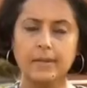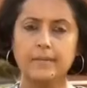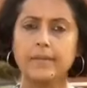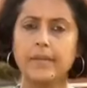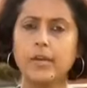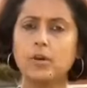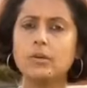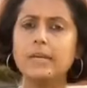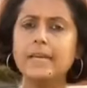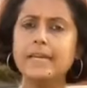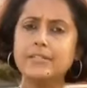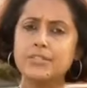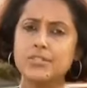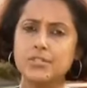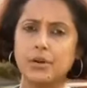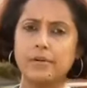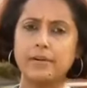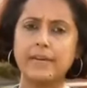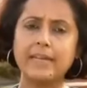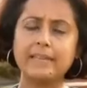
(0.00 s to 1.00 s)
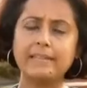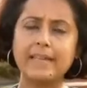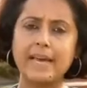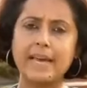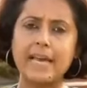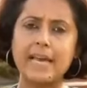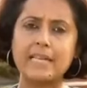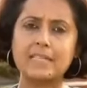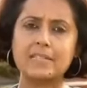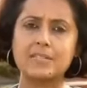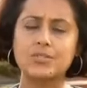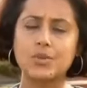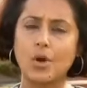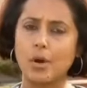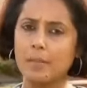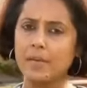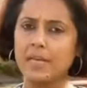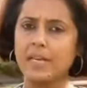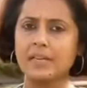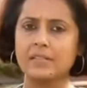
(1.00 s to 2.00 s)
The only story that has
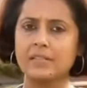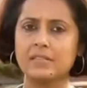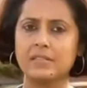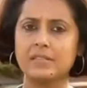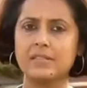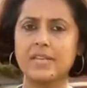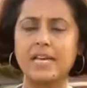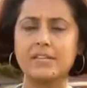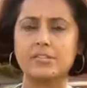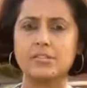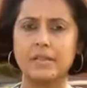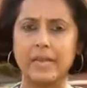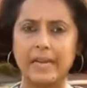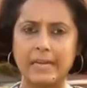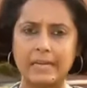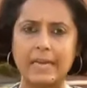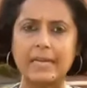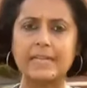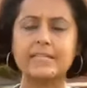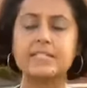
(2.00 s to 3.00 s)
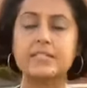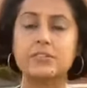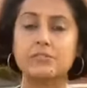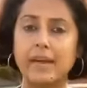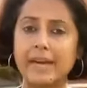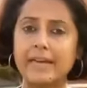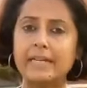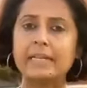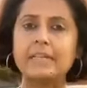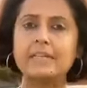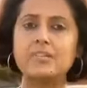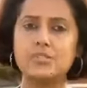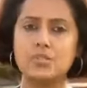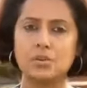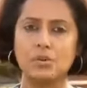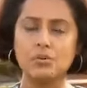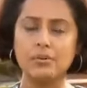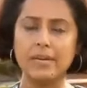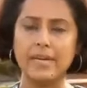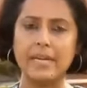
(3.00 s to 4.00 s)
dominated national headlines, and rightly
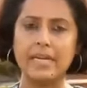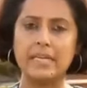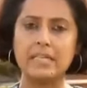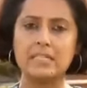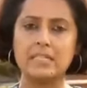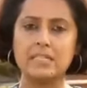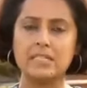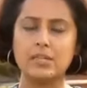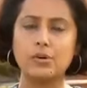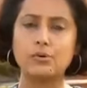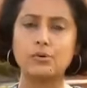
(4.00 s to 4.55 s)
so, is the